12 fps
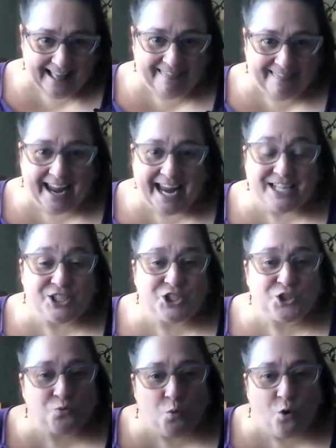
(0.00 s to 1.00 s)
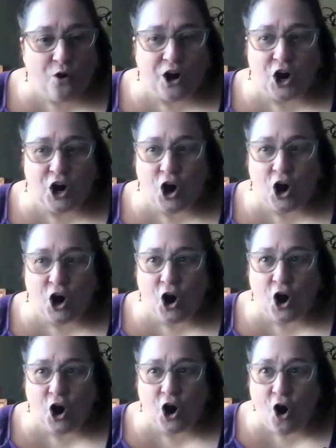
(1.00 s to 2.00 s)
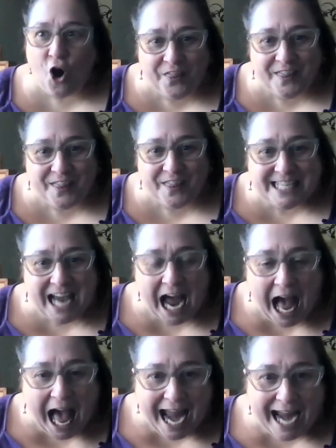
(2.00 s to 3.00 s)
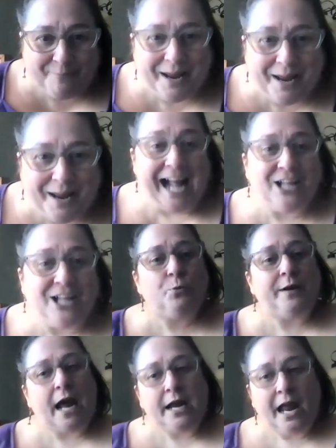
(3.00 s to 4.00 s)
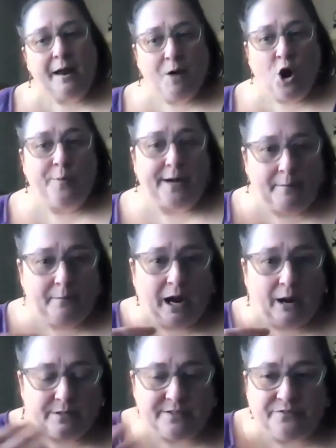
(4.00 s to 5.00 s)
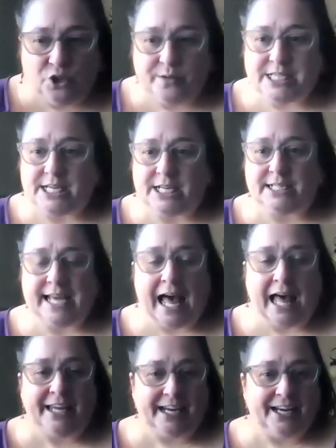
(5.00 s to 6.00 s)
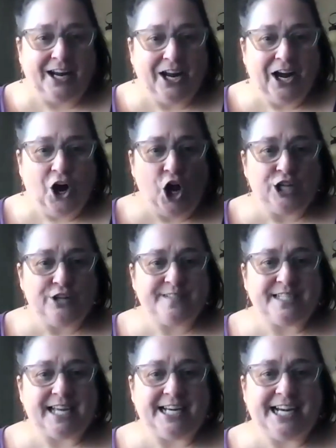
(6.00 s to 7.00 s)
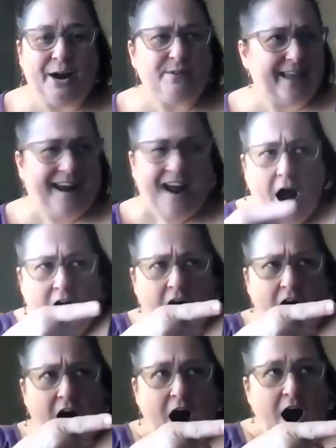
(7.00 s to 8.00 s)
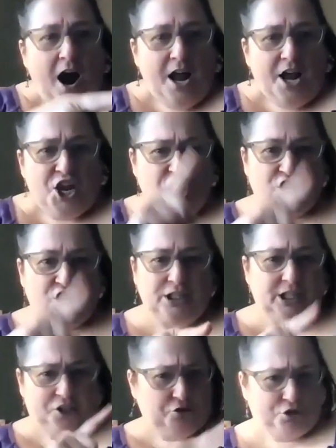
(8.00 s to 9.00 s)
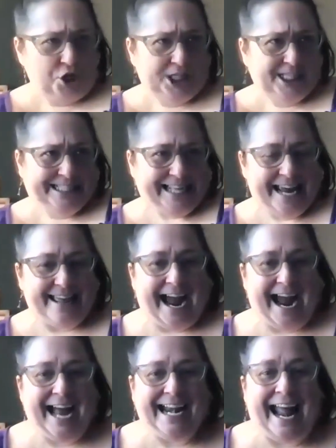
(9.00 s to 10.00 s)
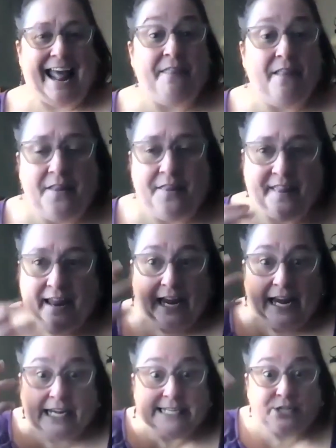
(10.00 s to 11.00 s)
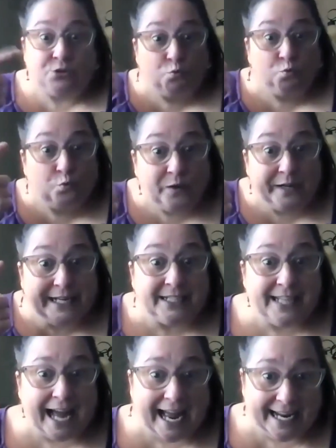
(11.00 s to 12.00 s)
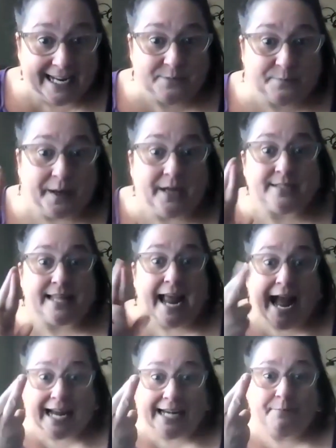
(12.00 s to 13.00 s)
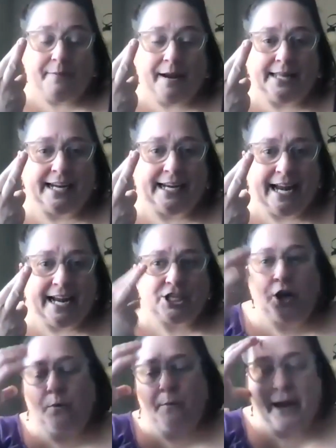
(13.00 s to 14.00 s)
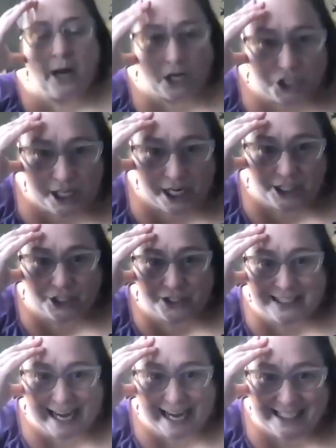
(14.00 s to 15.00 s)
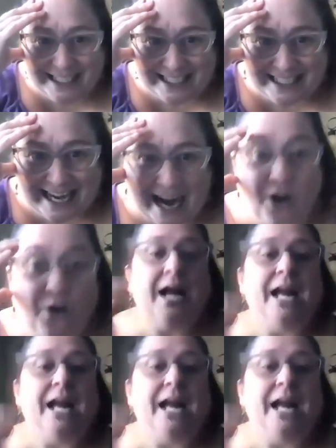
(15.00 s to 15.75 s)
They swore all the time. And so when I came home and I was fluent in Italian, all of a sudden I was like, "Oh, you shouldn't say that." And they didn't realize, because they hadn't made the connection. "Oh my gosh, she understands us now."